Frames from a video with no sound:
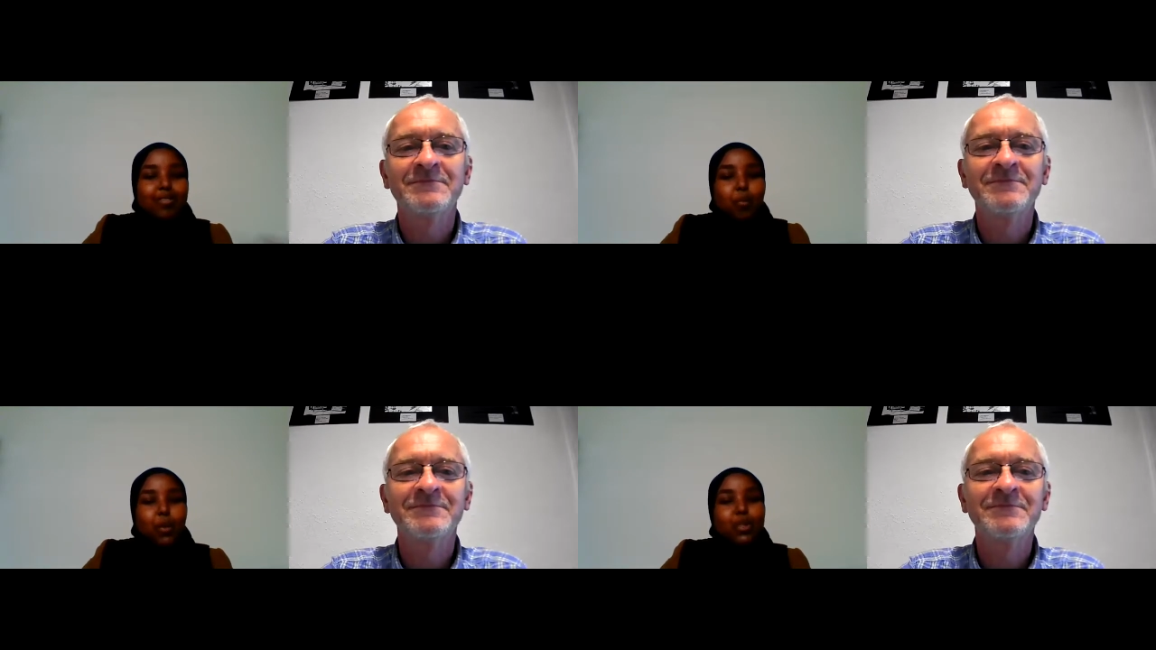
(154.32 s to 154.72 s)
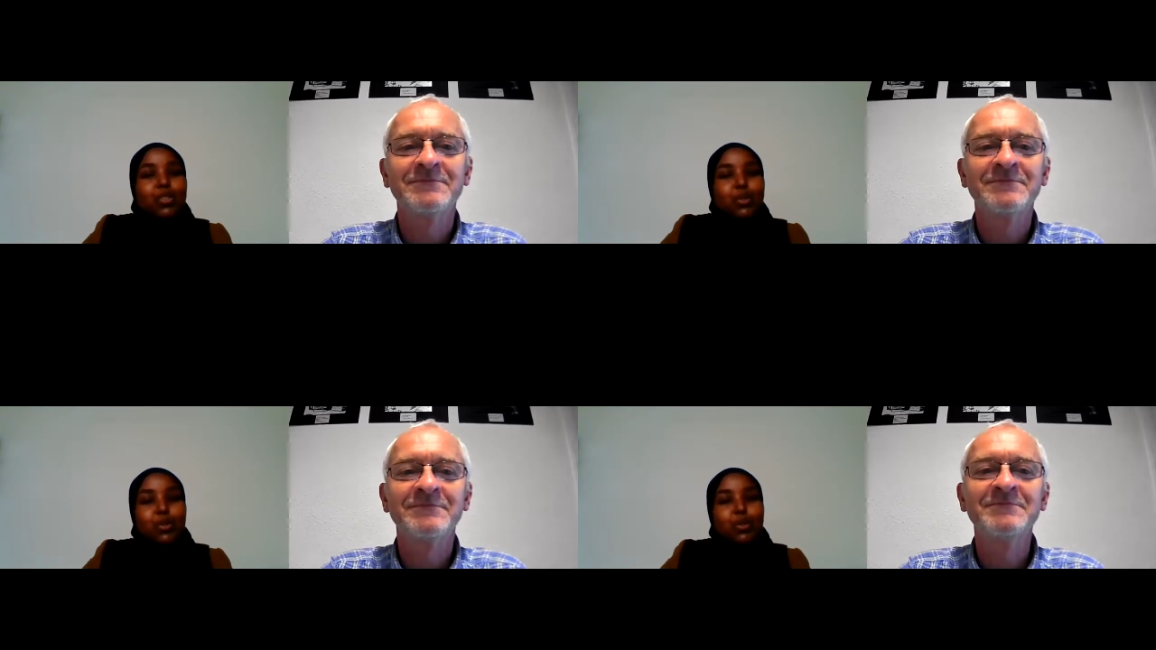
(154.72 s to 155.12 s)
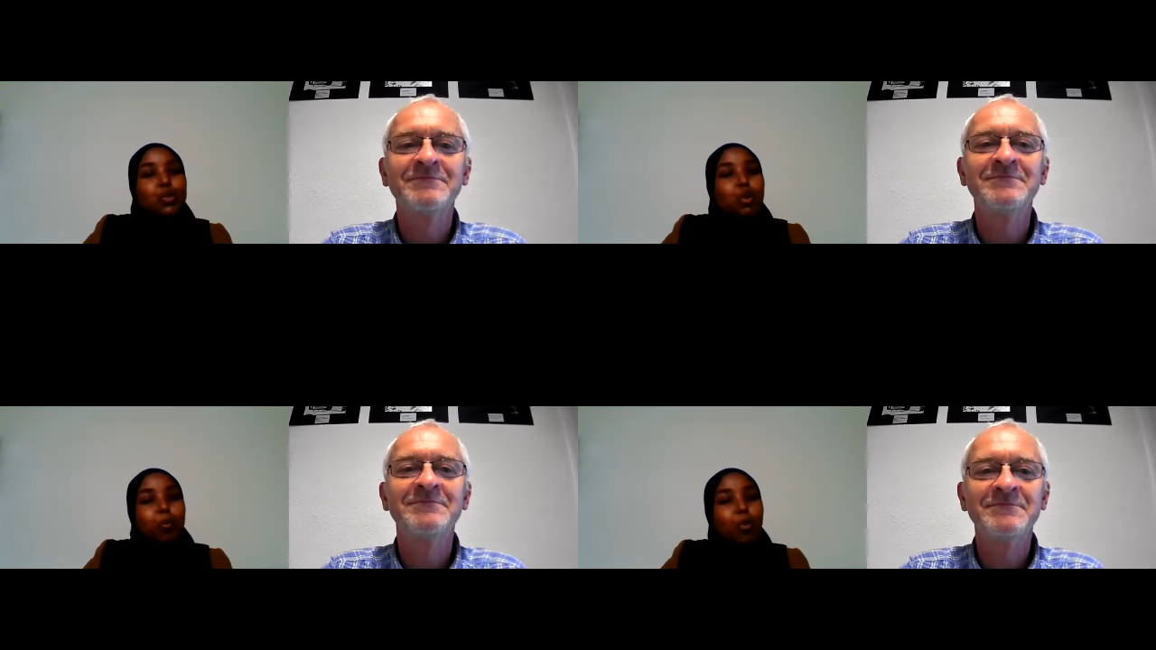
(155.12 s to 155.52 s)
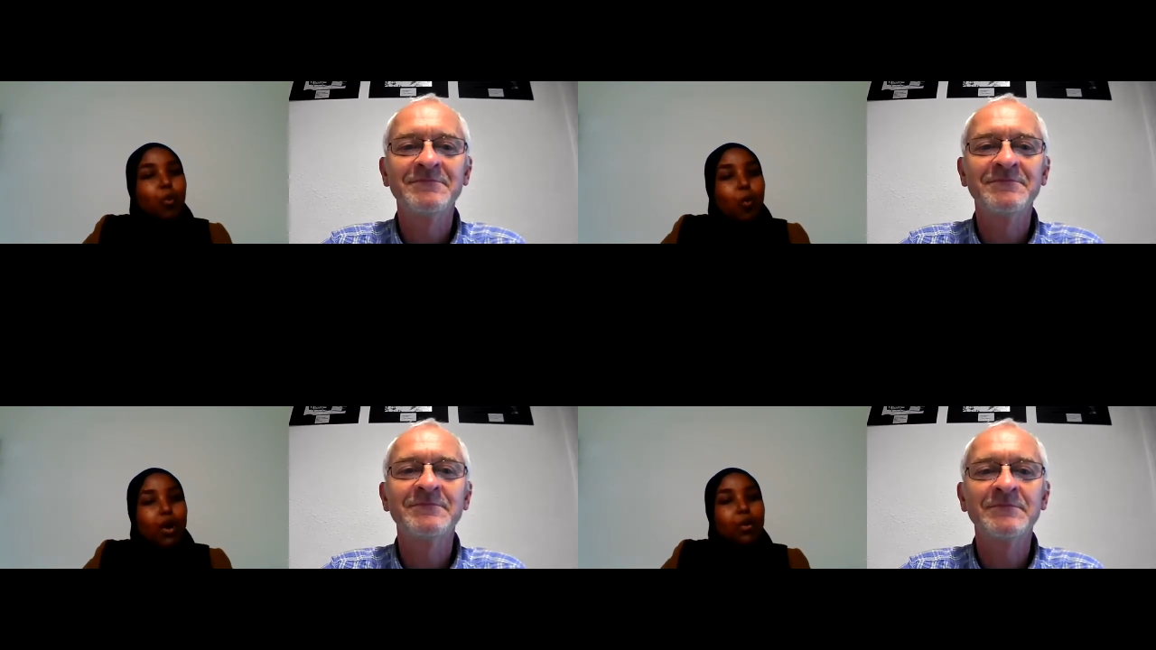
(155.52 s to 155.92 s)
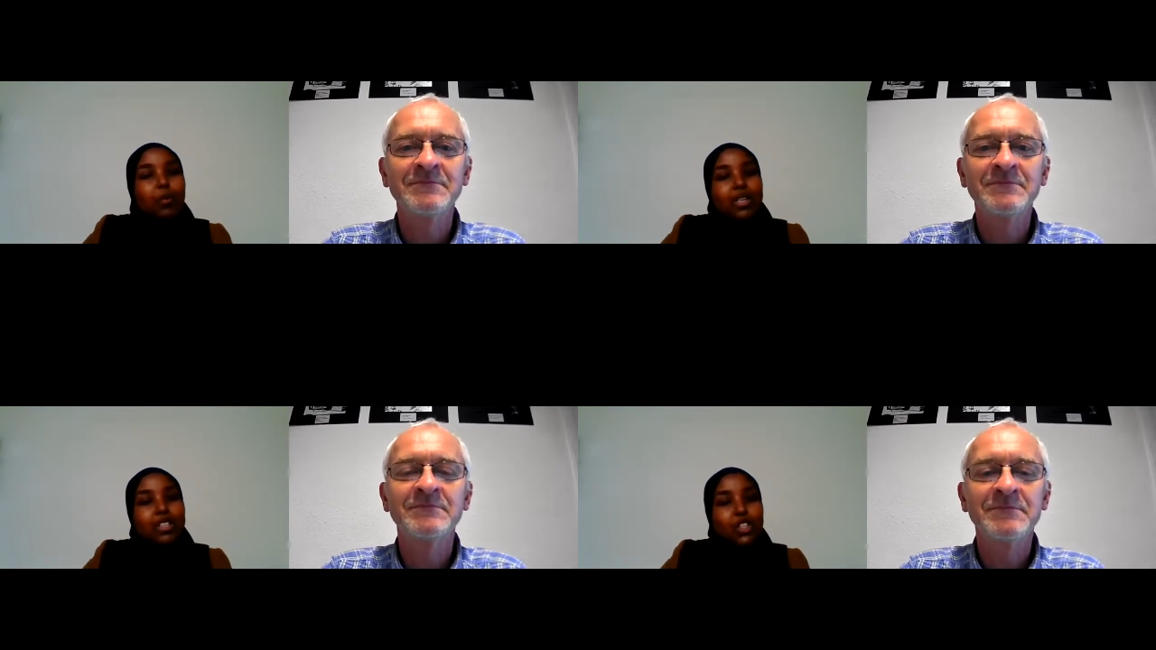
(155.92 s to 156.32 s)
Speaker 1: wanted to do some more work
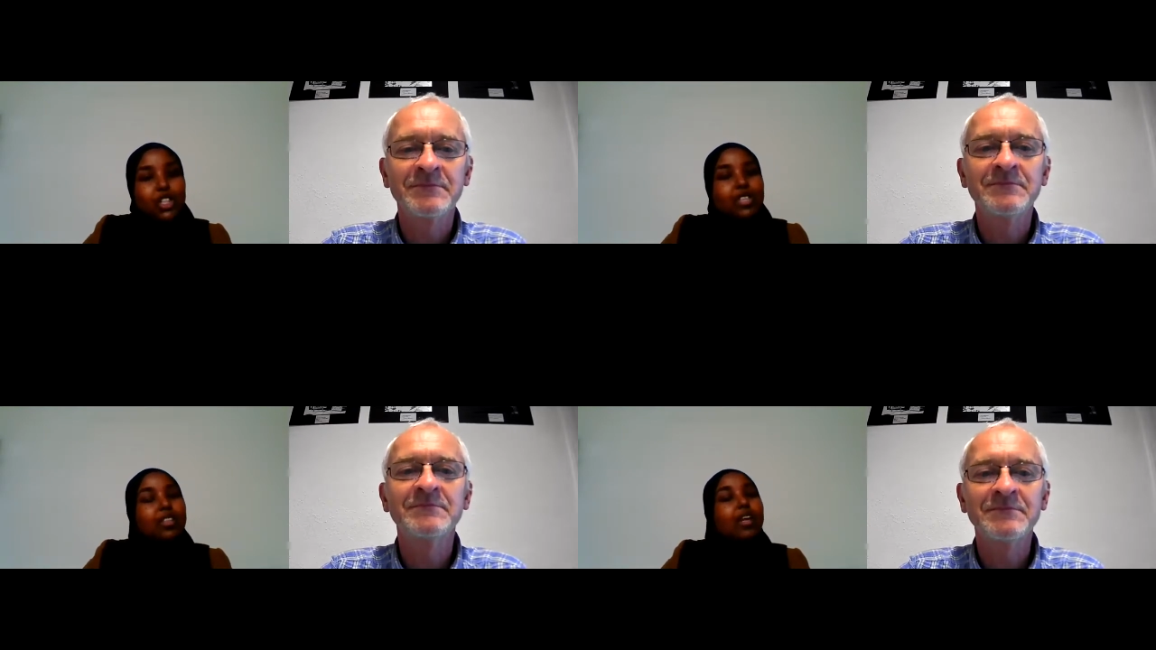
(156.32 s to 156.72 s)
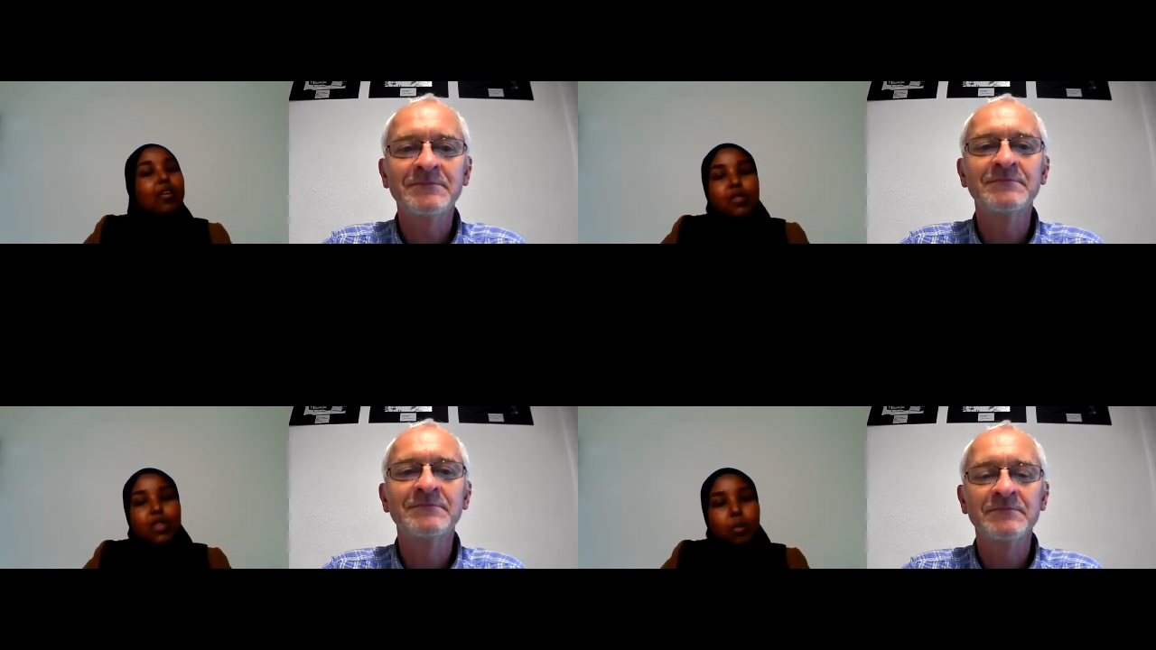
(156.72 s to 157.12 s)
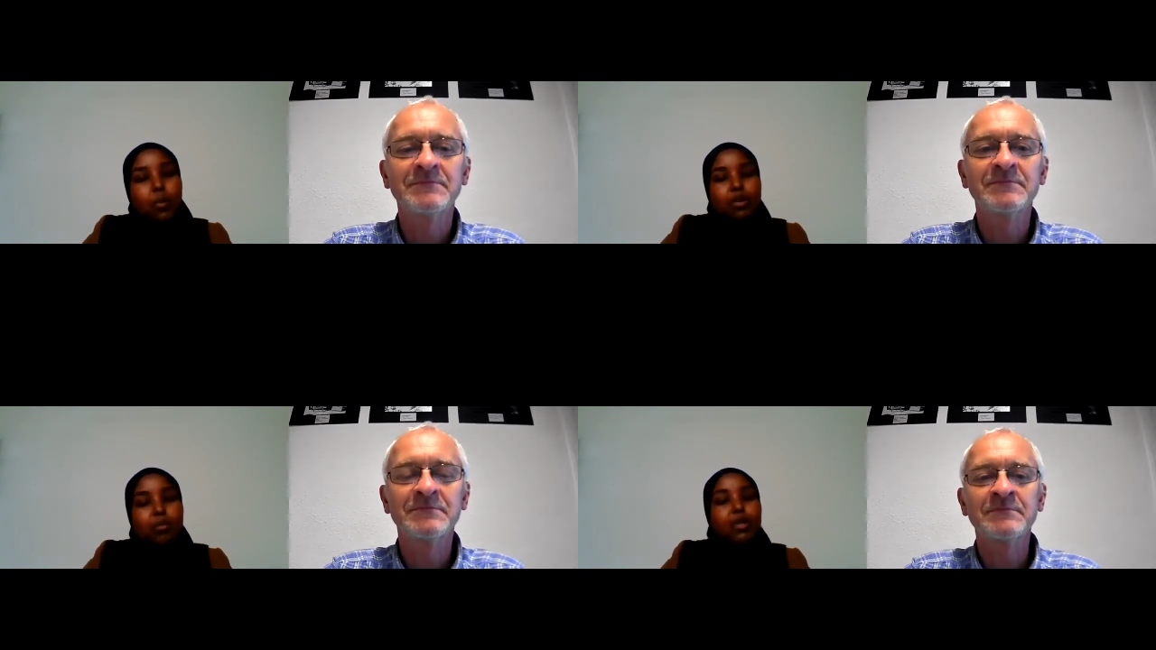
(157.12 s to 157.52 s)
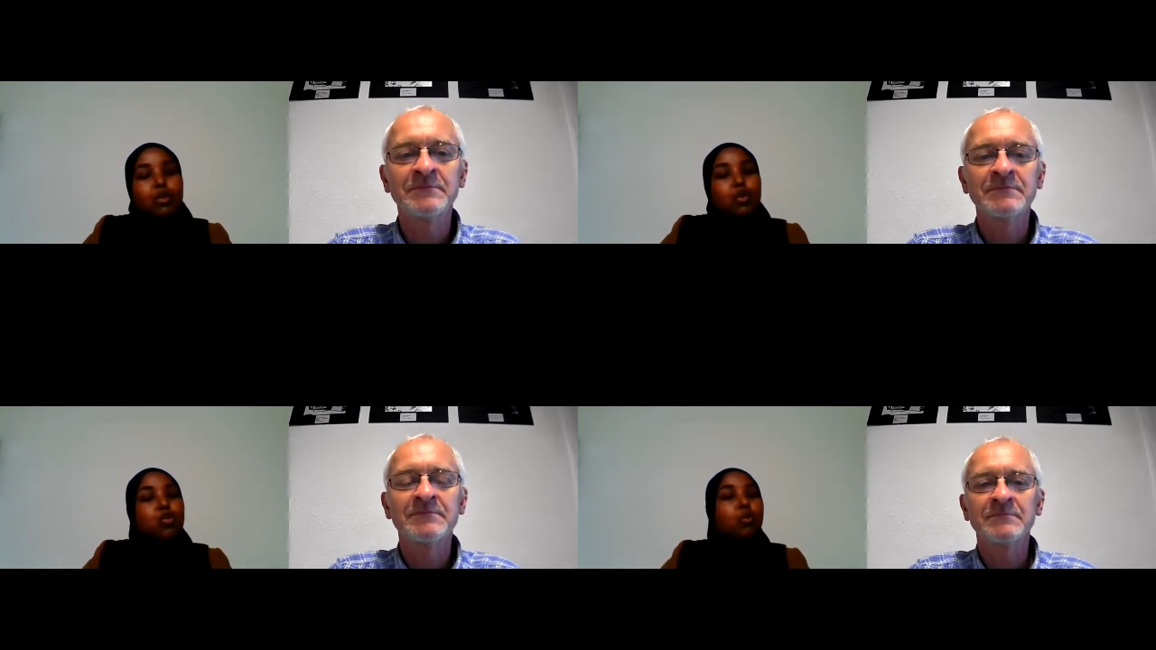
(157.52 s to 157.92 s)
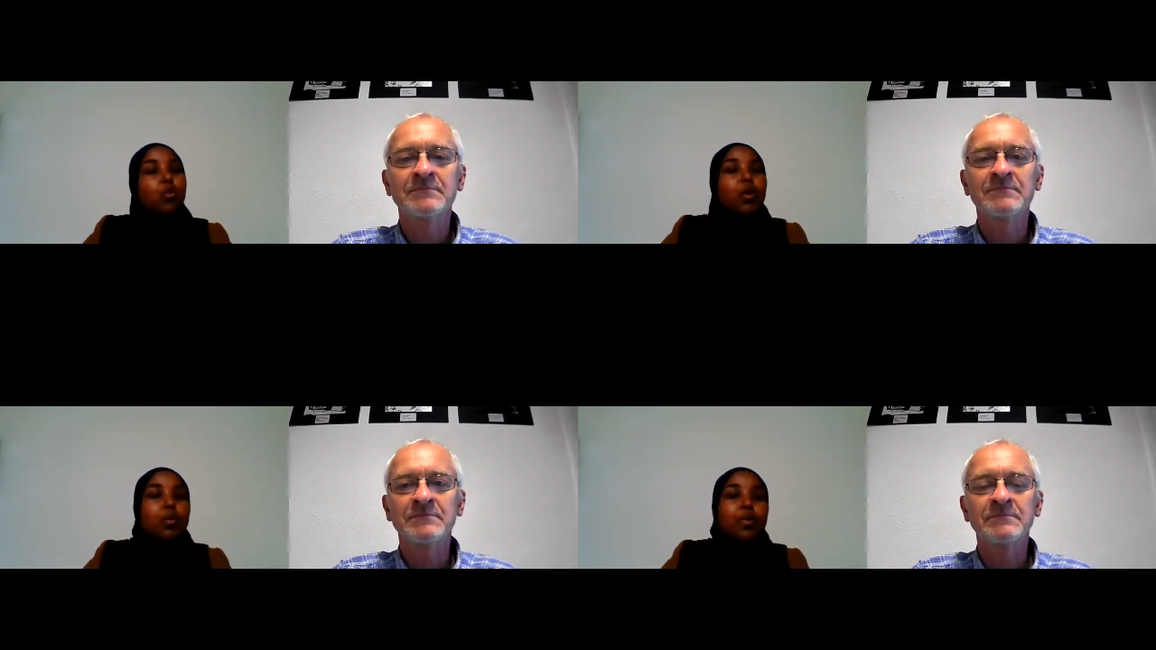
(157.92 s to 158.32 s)
with Leicestershire Cares and obviously wanted me to do some
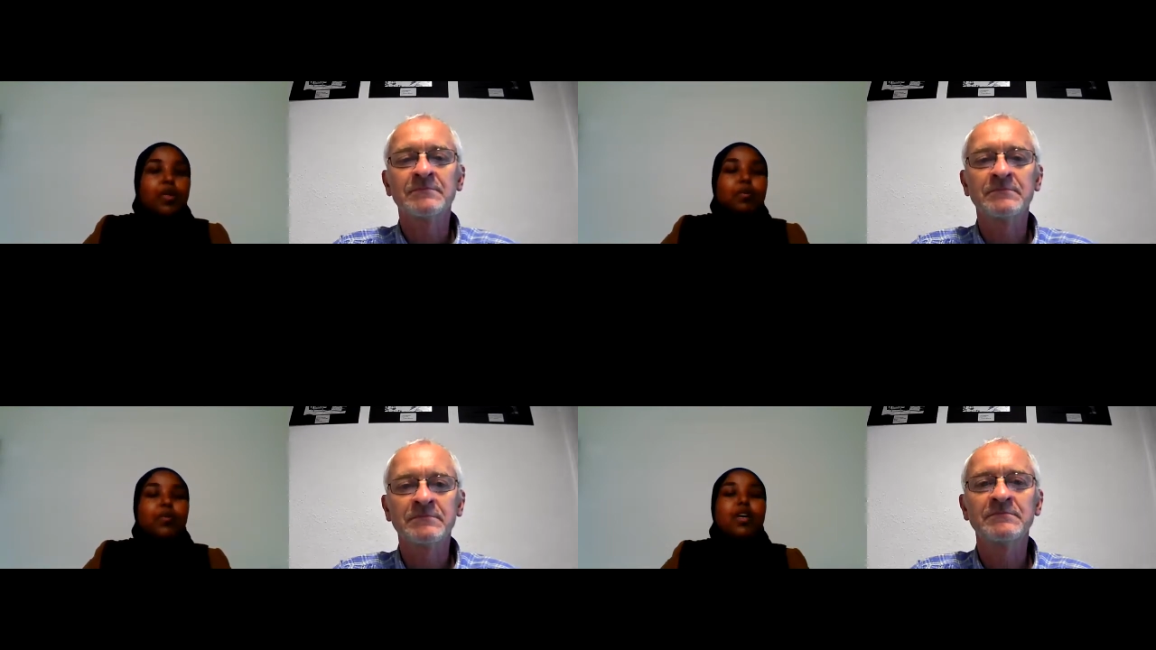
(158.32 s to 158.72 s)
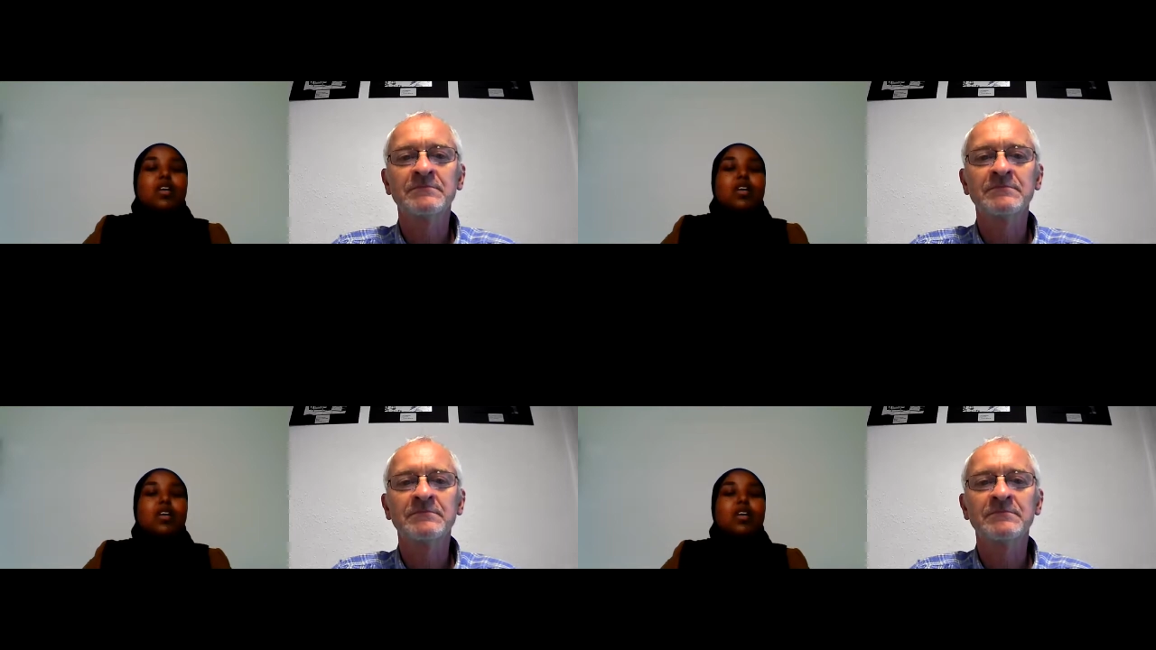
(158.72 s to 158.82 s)
work with them.